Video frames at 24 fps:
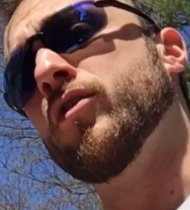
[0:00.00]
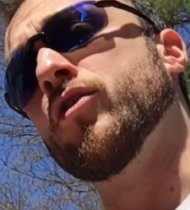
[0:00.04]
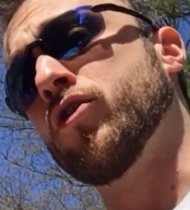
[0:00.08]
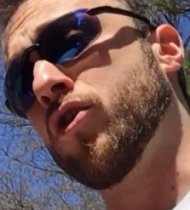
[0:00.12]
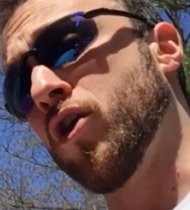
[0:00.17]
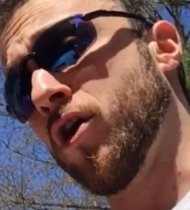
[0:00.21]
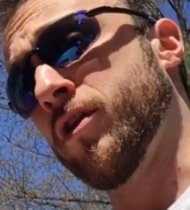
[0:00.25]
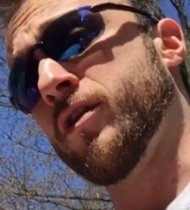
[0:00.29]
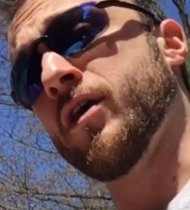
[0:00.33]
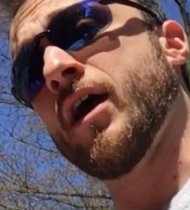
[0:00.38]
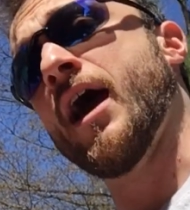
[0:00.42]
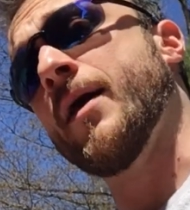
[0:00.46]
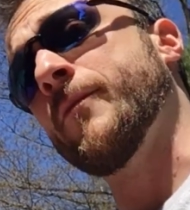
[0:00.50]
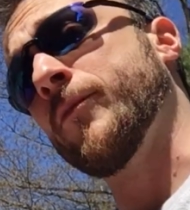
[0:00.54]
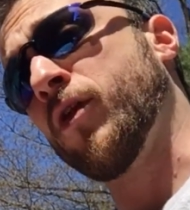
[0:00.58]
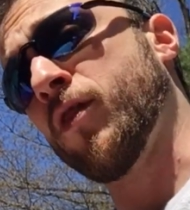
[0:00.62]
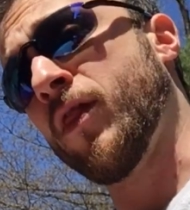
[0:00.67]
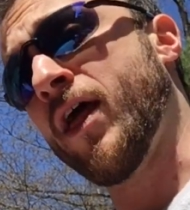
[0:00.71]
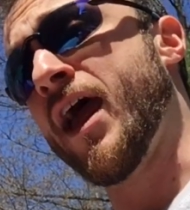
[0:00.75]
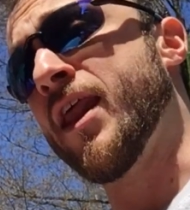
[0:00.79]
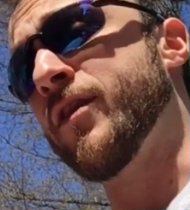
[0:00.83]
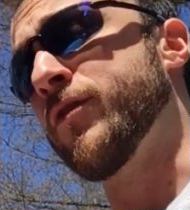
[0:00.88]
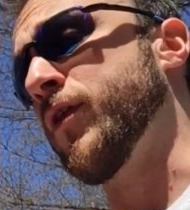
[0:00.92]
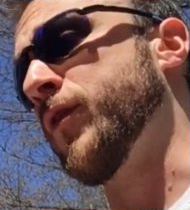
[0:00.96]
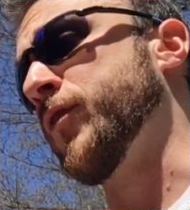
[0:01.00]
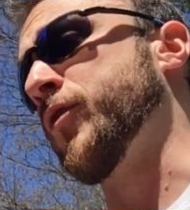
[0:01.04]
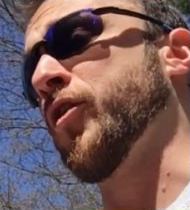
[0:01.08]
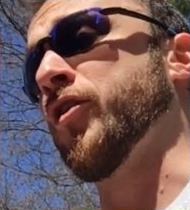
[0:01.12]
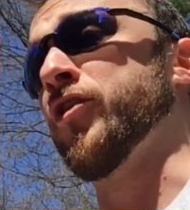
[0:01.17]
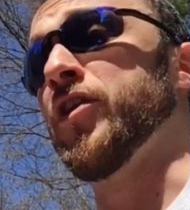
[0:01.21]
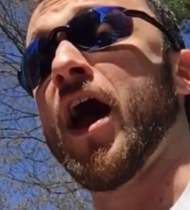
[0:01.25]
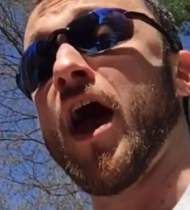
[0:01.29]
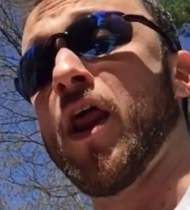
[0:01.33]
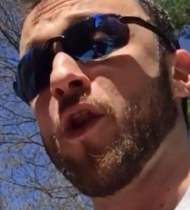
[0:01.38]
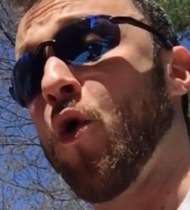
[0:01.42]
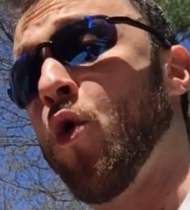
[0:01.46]
Good. I'm glad that they're
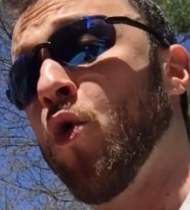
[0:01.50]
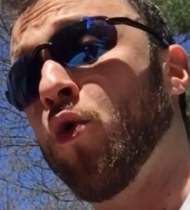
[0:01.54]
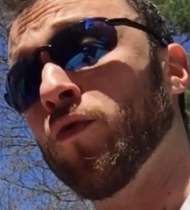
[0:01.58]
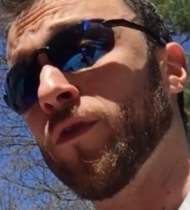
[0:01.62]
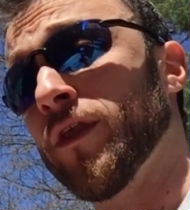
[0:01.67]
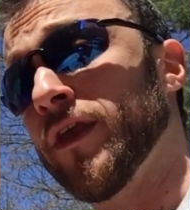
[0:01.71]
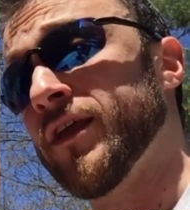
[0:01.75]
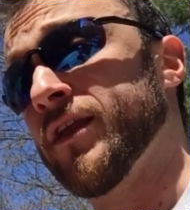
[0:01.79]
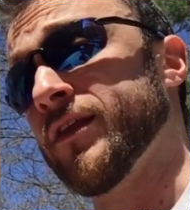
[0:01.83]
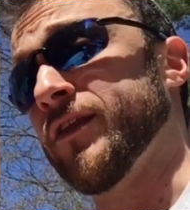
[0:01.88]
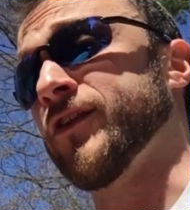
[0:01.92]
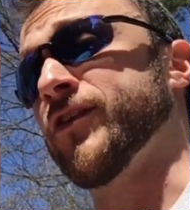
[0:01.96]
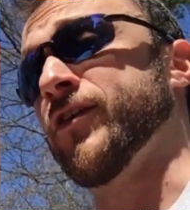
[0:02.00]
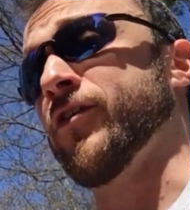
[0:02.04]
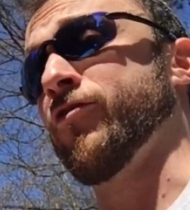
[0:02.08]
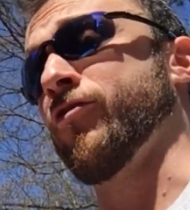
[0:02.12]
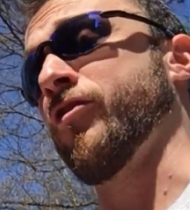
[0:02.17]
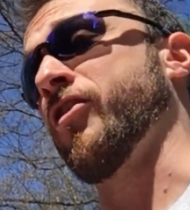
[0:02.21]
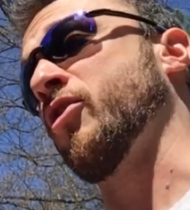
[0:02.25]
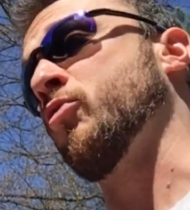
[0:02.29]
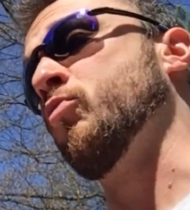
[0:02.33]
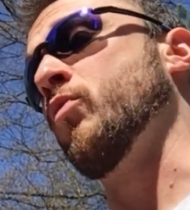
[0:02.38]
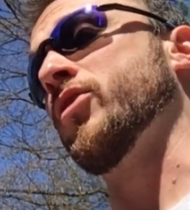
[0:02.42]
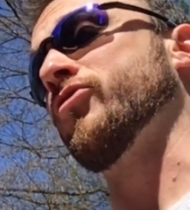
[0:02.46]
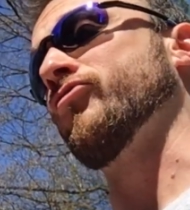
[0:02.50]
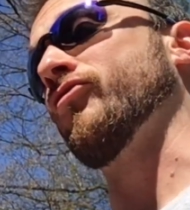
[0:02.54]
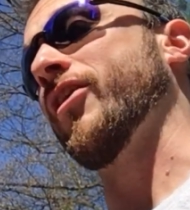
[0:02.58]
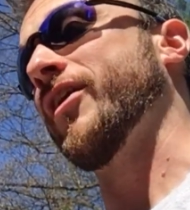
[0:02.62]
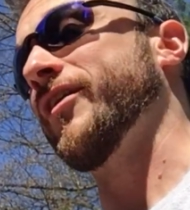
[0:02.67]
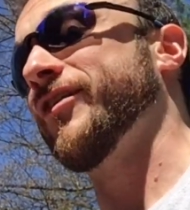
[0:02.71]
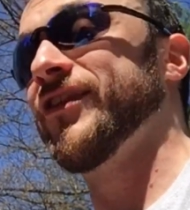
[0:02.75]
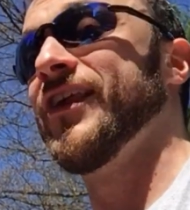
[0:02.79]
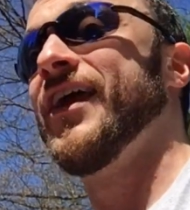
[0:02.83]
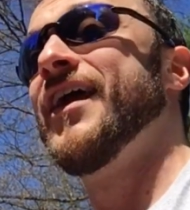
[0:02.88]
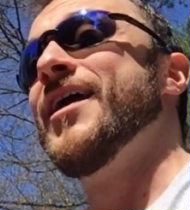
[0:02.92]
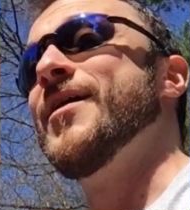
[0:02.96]
not only considering win
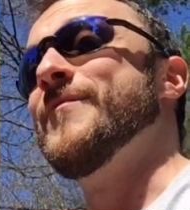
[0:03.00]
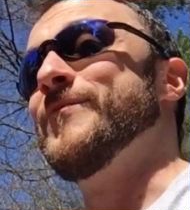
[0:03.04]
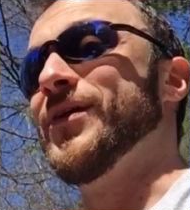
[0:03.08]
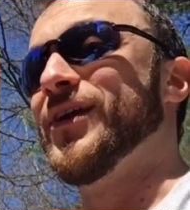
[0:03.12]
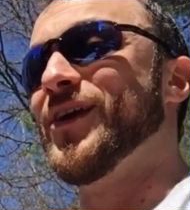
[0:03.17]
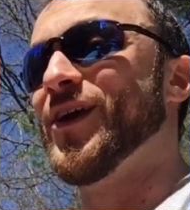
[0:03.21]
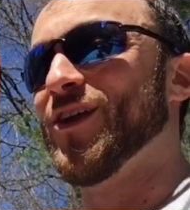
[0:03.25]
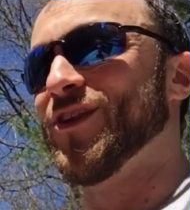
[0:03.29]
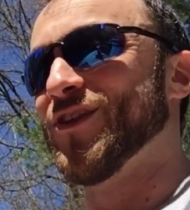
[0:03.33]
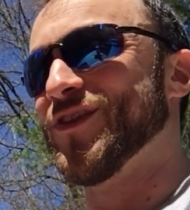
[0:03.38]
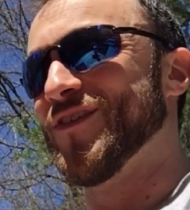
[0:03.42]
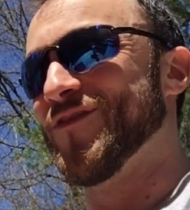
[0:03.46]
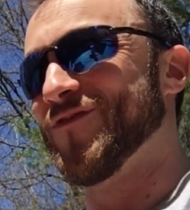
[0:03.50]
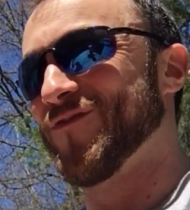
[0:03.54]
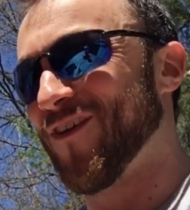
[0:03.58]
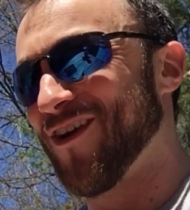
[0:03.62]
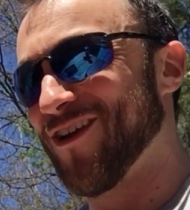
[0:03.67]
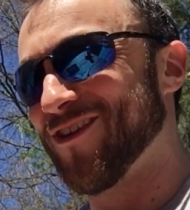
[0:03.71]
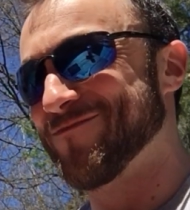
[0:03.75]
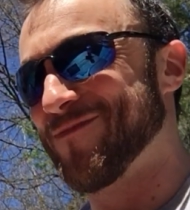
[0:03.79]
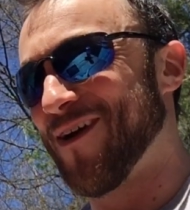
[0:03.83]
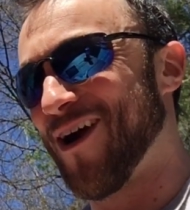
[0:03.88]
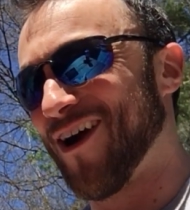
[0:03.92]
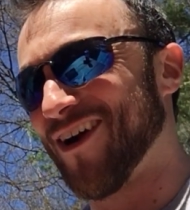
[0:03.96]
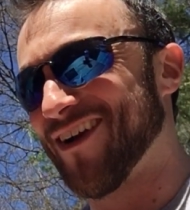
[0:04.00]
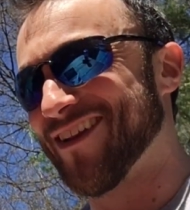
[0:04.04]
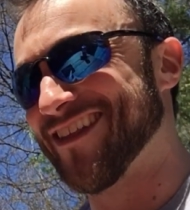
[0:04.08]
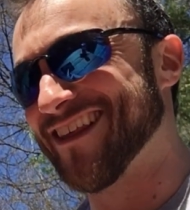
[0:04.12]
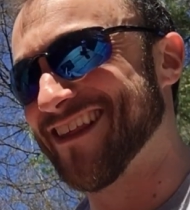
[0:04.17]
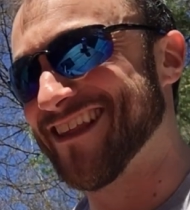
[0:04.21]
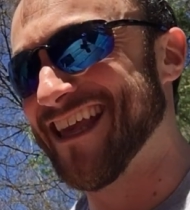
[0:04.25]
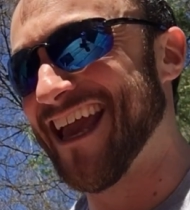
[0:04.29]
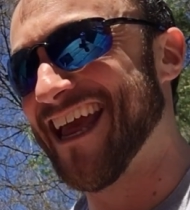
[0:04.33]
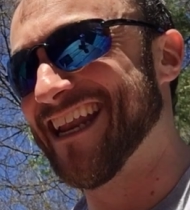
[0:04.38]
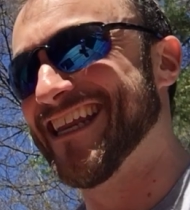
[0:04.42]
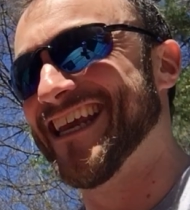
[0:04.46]
rates, because the first part of the
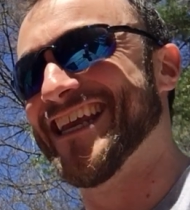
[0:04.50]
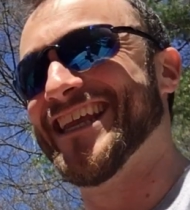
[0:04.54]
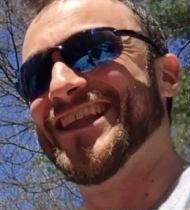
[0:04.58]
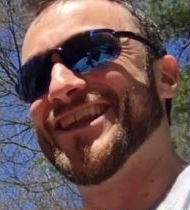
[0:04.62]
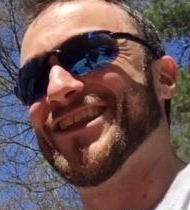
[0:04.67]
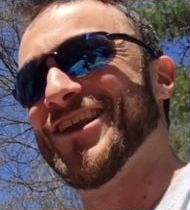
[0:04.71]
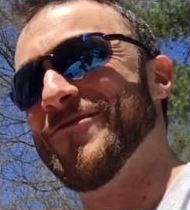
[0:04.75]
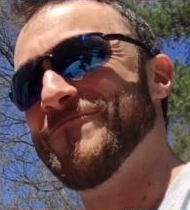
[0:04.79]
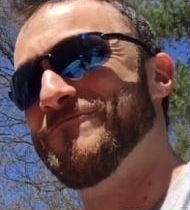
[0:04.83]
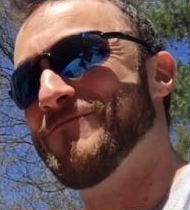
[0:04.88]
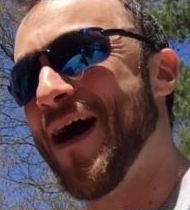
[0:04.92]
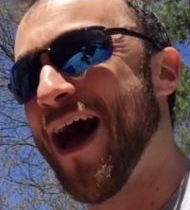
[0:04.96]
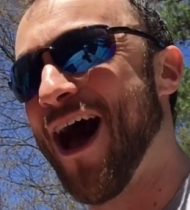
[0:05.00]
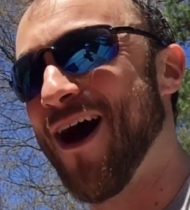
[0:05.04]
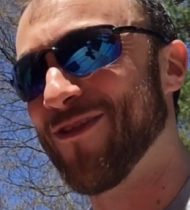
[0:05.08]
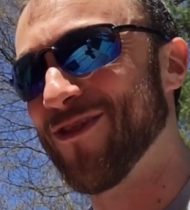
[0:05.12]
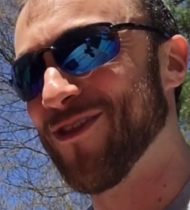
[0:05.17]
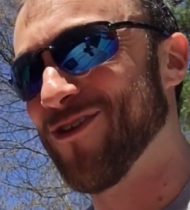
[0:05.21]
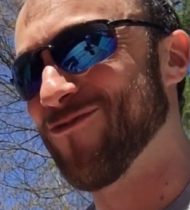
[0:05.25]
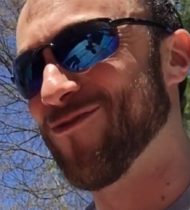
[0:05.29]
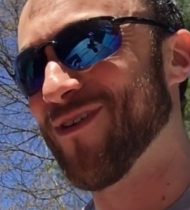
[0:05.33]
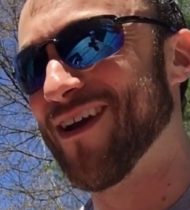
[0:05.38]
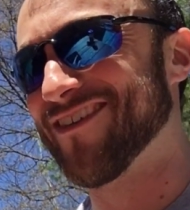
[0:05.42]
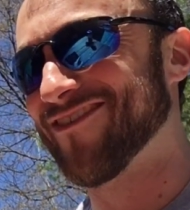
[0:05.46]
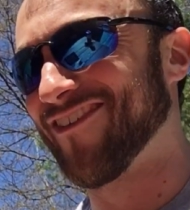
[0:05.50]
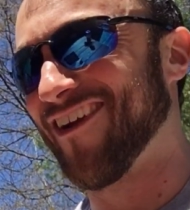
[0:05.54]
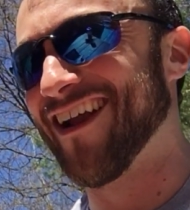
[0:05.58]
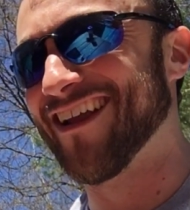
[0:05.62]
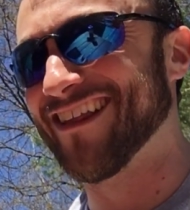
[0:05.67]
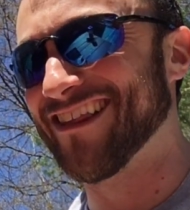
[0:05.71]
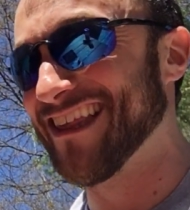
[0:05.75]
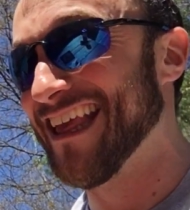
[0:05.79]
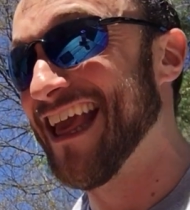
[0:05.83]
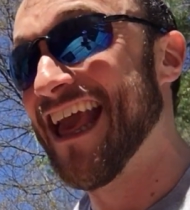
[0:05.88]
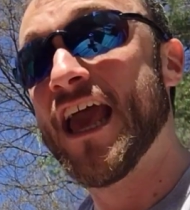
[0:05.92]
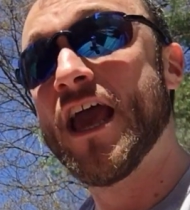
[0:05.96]
sentence about the win
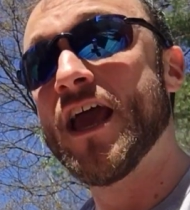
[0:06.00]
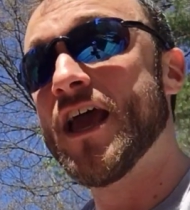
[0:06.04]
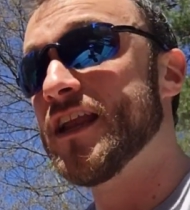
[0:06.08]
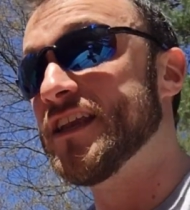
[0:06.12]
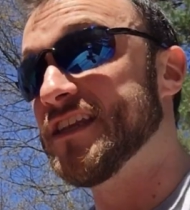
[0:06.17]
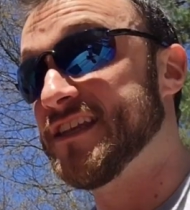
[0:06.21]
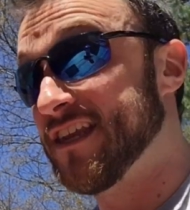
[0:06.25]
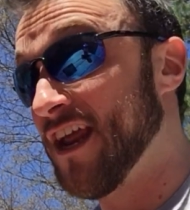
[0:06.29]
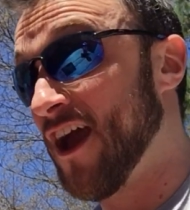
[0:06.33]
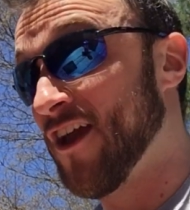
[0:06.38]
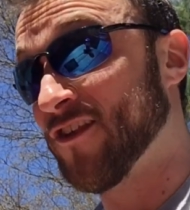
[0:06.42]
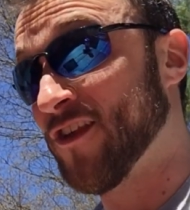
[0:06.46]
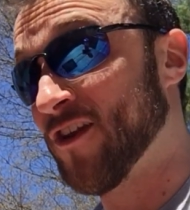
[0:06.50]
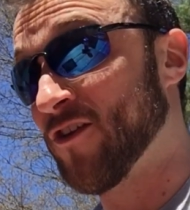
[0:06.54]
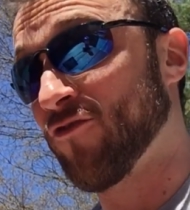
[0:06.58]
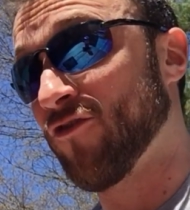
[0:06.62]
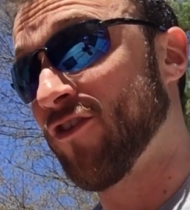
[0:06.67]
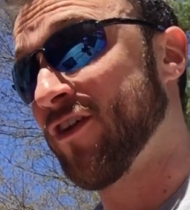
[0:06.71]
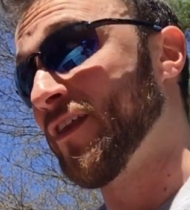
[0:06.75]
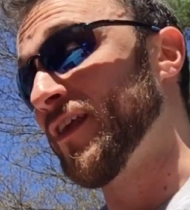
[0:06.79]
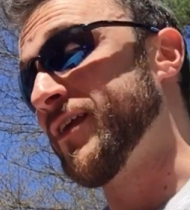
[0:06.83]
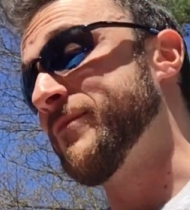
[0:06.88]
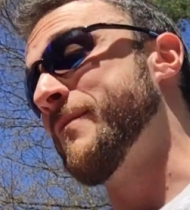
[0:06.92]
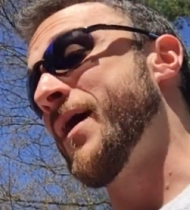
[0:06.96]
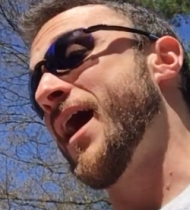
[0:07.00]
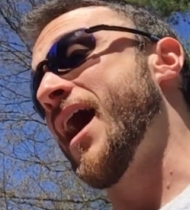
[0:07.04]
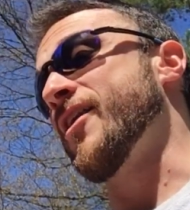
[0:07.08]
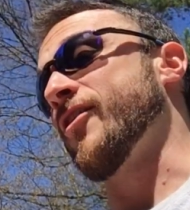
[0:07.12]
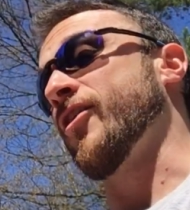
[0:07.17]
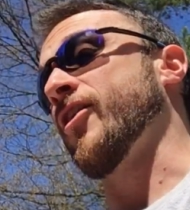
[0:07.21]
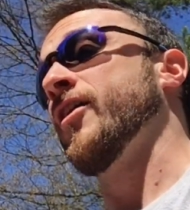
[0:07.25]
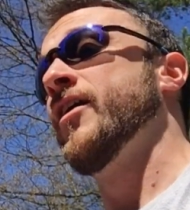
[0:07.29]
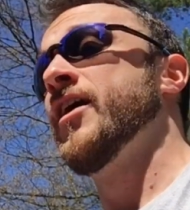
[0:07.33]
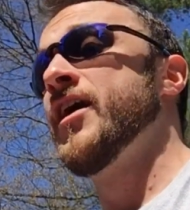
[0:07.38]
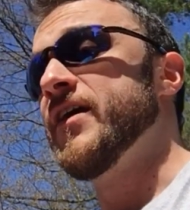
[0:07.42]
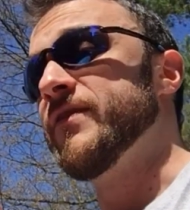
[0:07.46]
rates doesn't really matter.